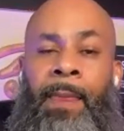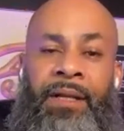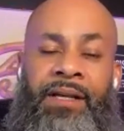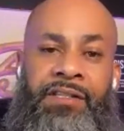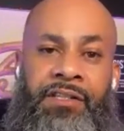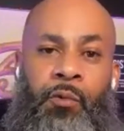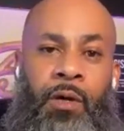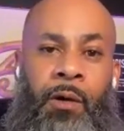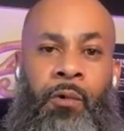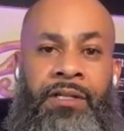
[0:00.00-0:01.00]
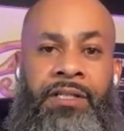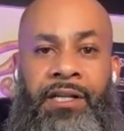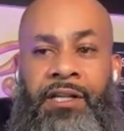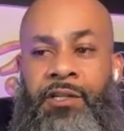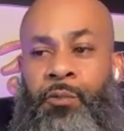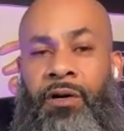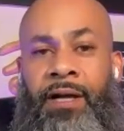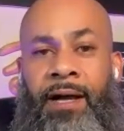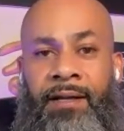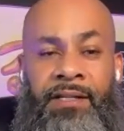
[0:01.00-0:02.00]
Because this is what I want to tell you as well,
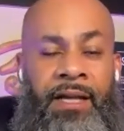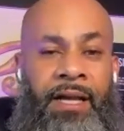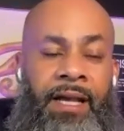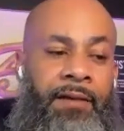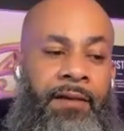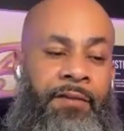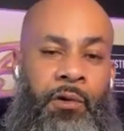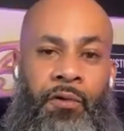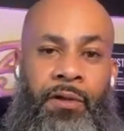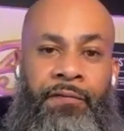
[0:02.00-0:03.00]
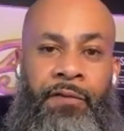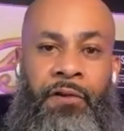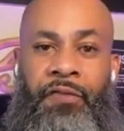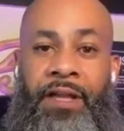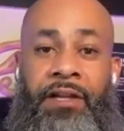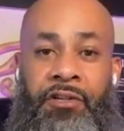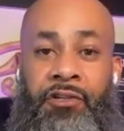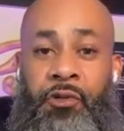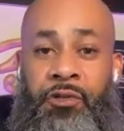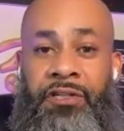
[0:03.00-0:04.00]
guys. If you're thinking you're
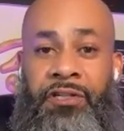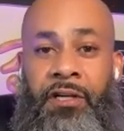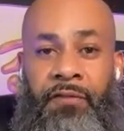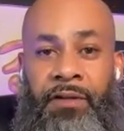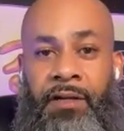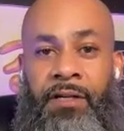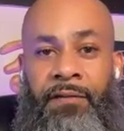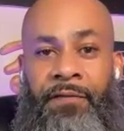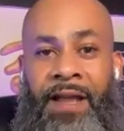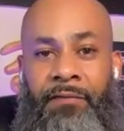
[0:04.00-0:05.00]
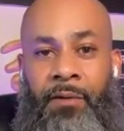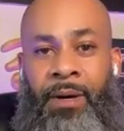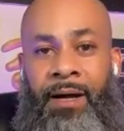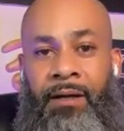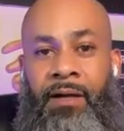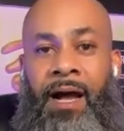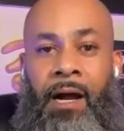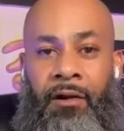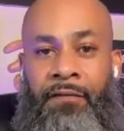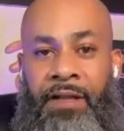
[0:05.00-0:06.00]
doing yourself a favor by
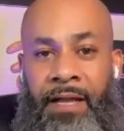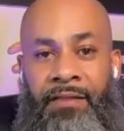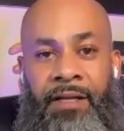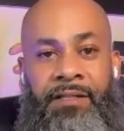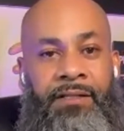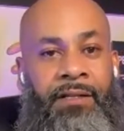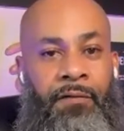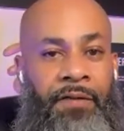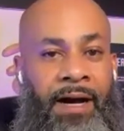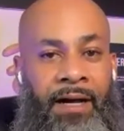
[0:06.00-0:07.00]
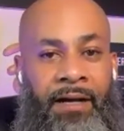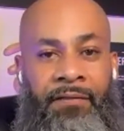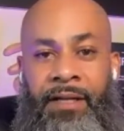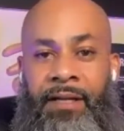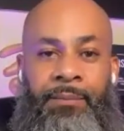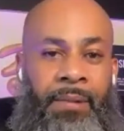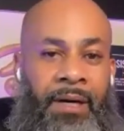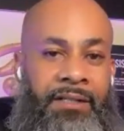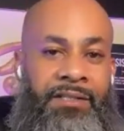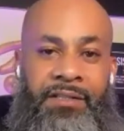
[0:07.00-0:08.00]
hiring a VA that's $5,
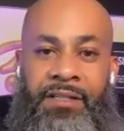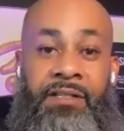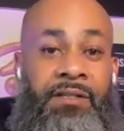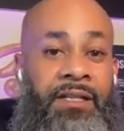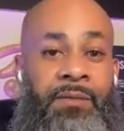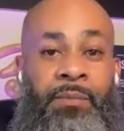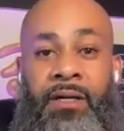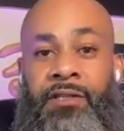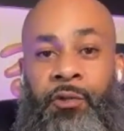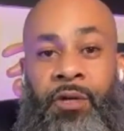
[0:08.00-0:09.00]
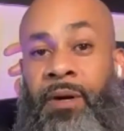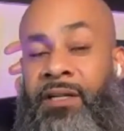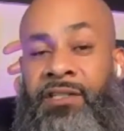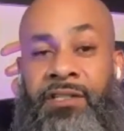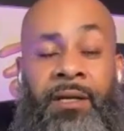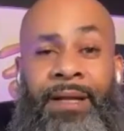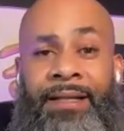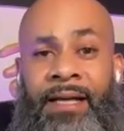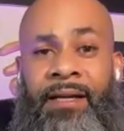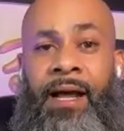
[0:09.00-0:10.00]
$6, $3 or something
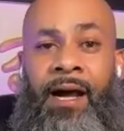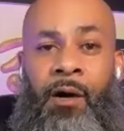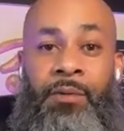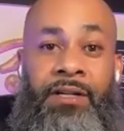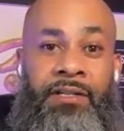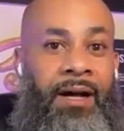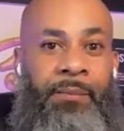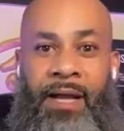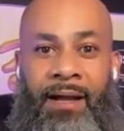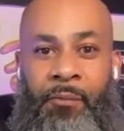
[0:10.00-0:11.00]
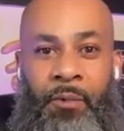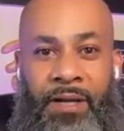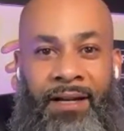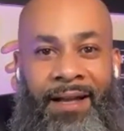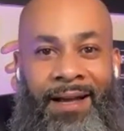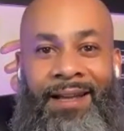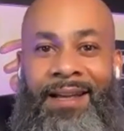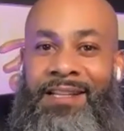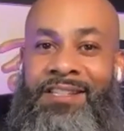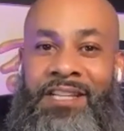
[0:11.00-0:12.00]
like that an hour because I'm winning, I got
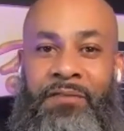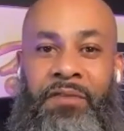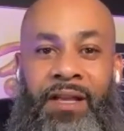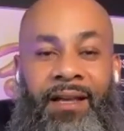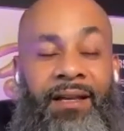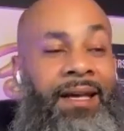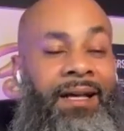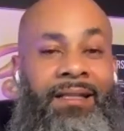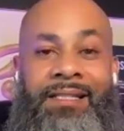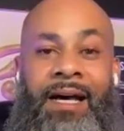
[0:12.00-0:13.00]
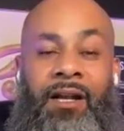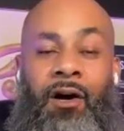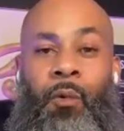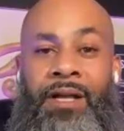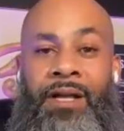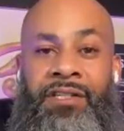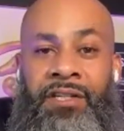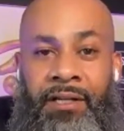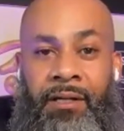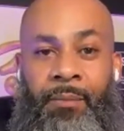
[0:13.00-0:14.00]
cheap VA. That's not always
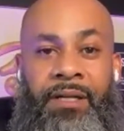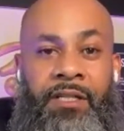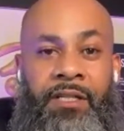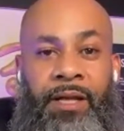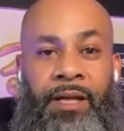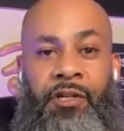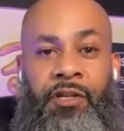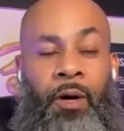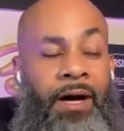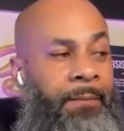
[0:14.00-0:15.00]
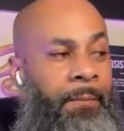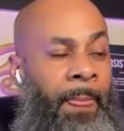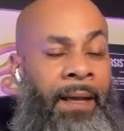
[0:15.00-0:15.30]
good. Let me explain to you why.